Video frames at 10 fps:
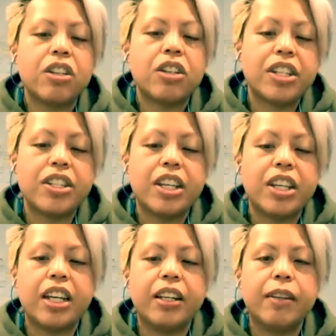so I
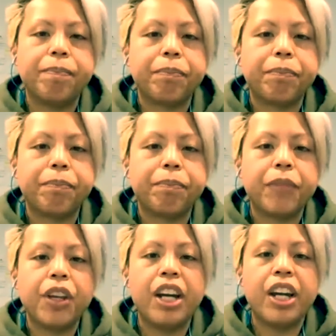said,
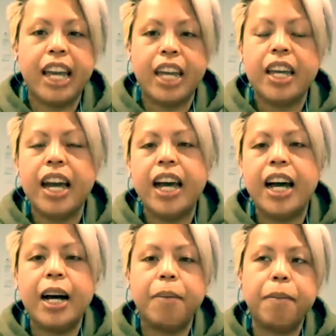okay,
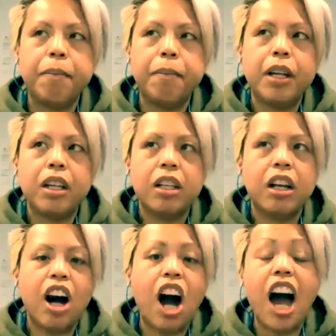
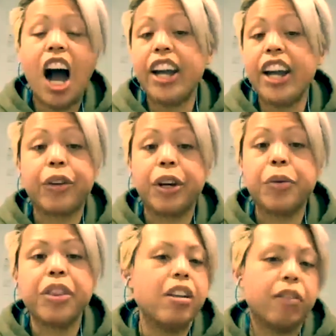I agree
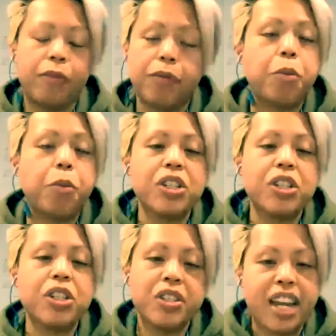with you. From what she
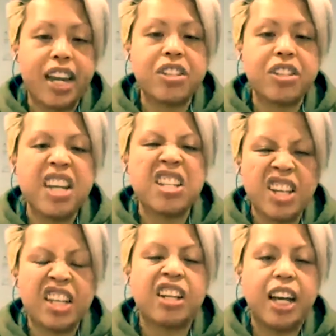was saying to me, it
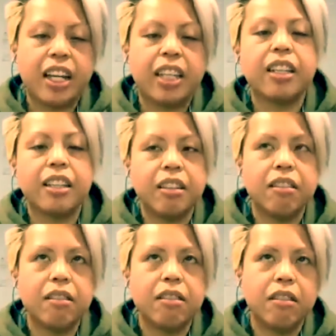sounded like
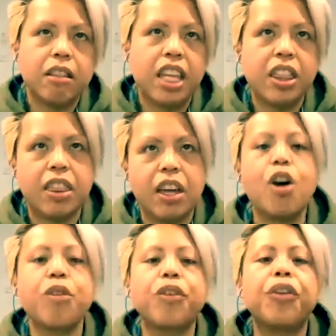the
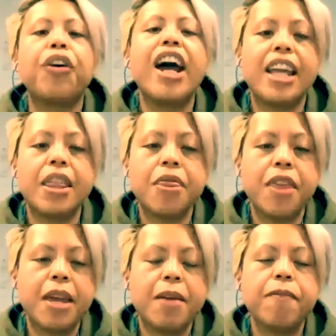overriding theme
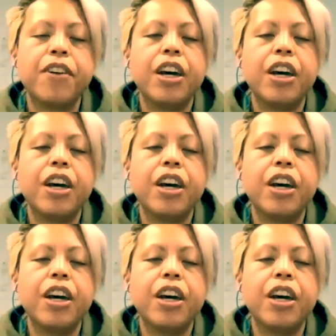for her.